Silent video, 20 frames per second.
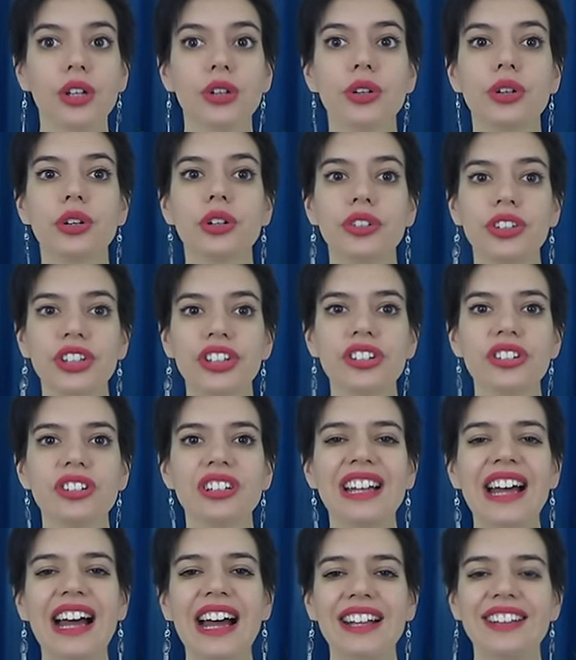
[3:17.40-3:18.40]
The
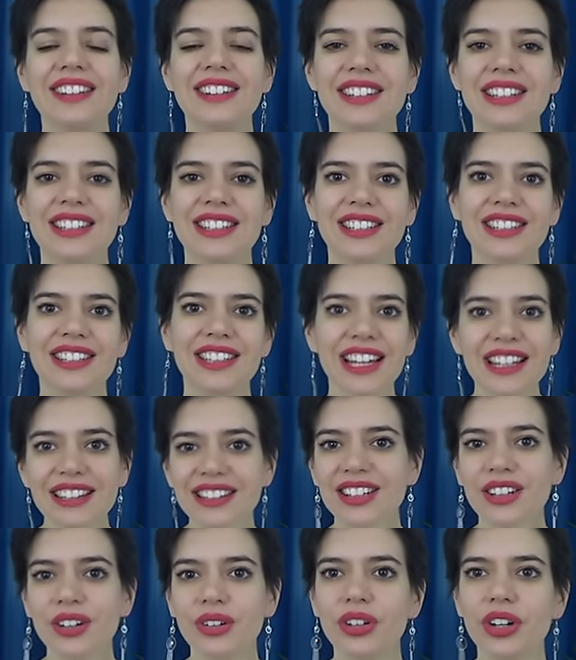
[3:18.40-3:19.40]
conditional adds
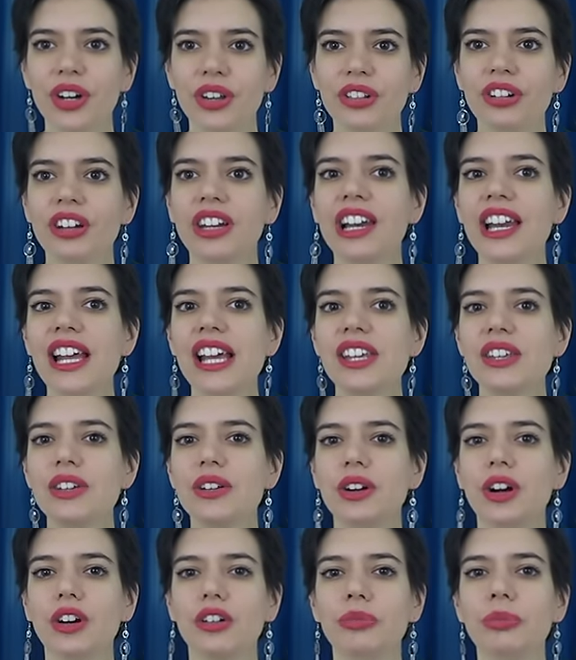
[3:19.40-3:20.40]
yet another
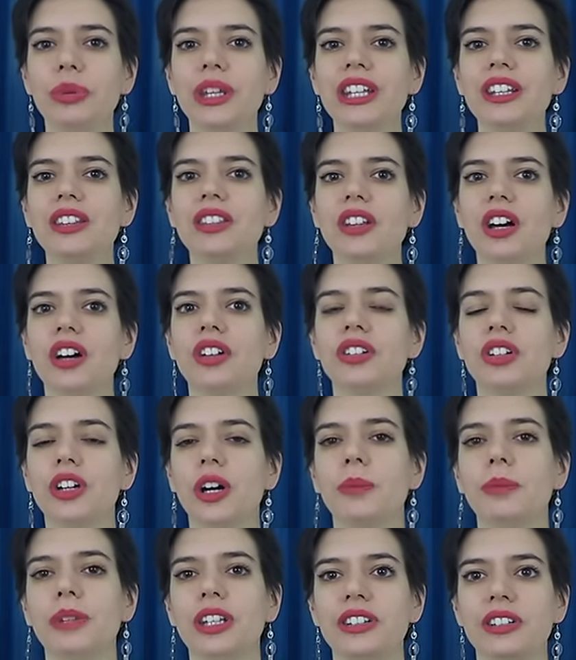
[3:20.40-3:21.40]
layer of being
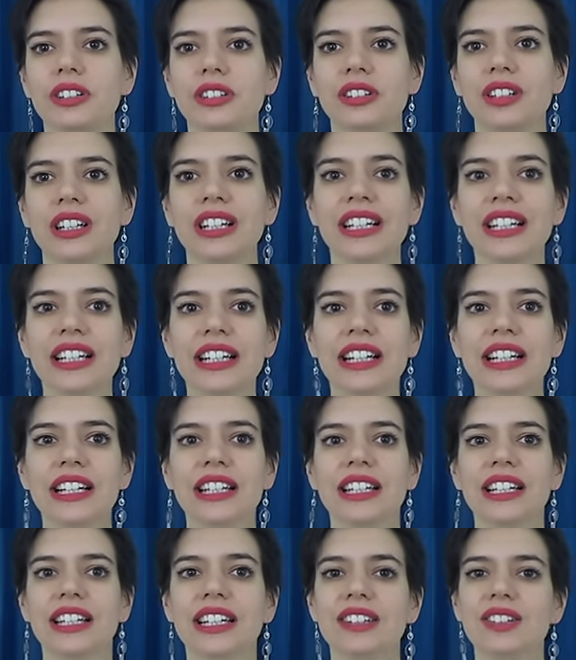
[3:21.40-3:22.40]
non-committal.
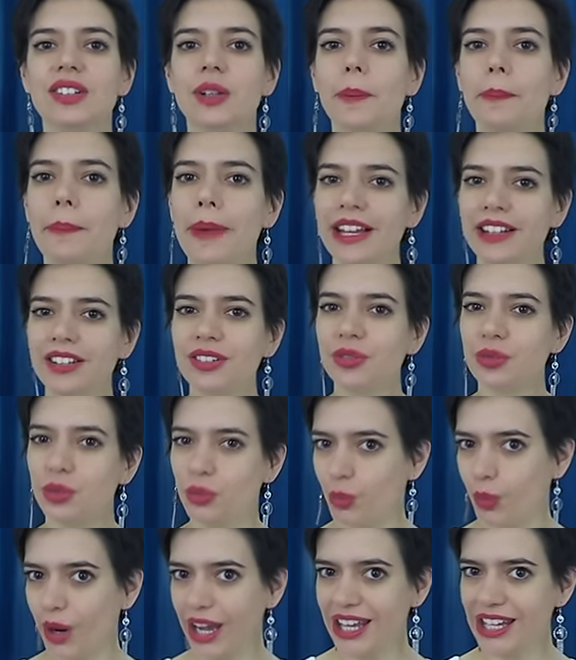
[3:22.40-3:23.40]
It's the
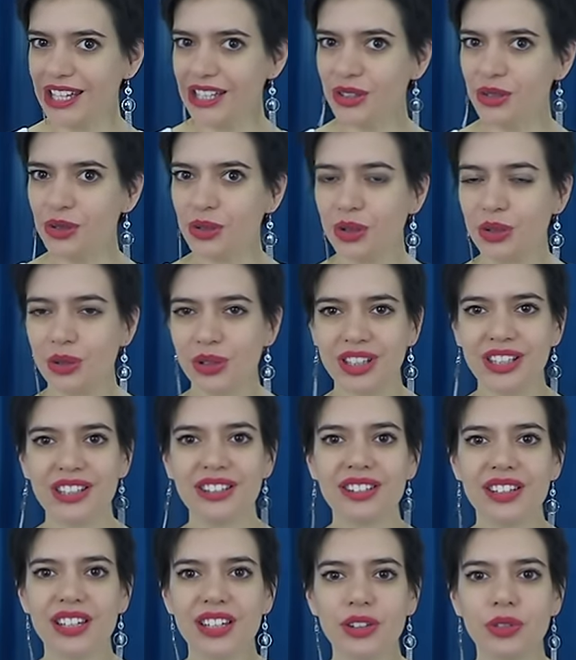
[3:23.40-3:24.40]
best way to
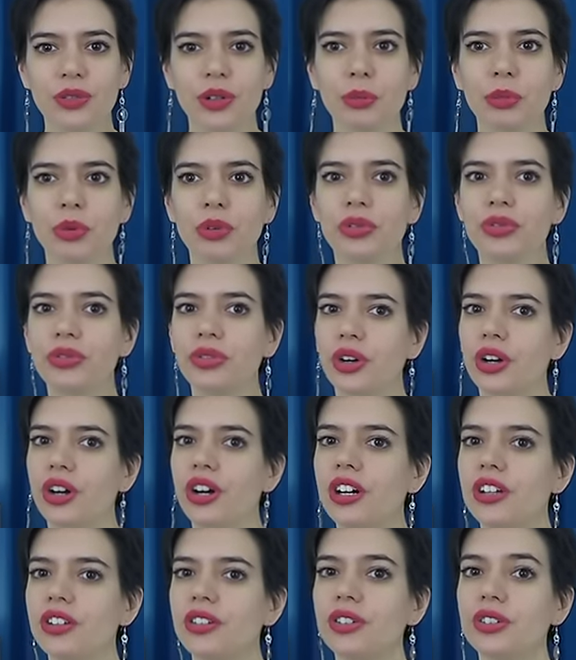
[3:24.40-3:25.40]
criticize from
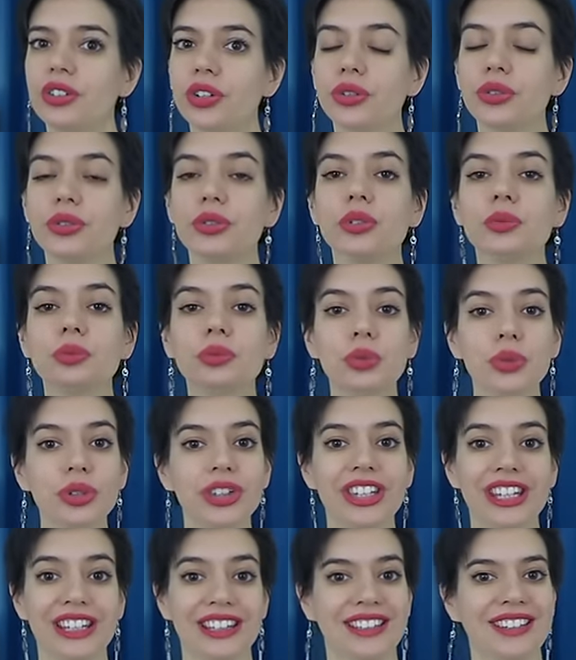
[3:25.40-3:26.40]
afar sans se
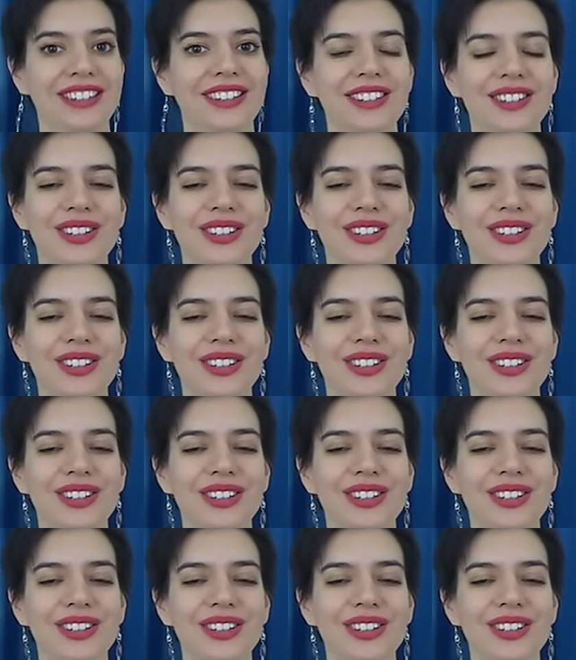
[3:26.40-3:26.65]
mouiller,